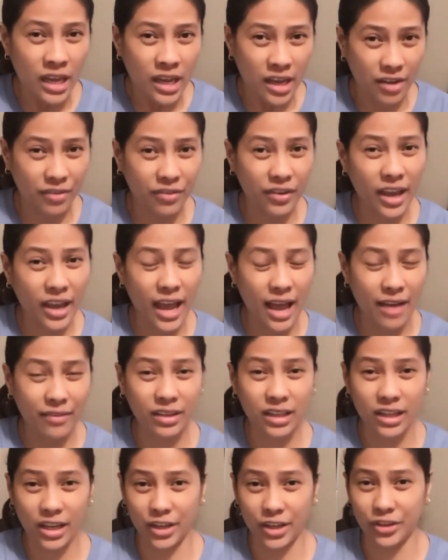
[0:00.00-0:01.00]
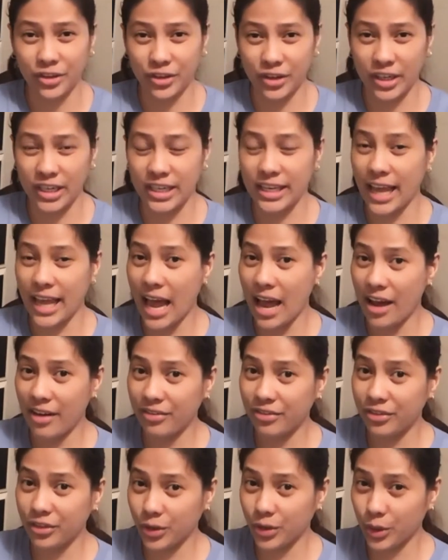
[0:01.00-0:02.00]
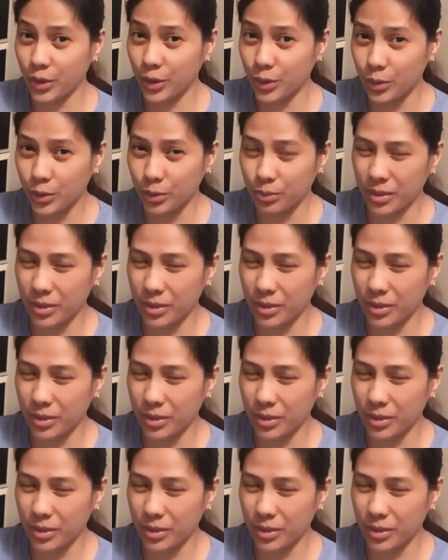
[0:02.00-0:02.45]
if I have a letter in the afternoon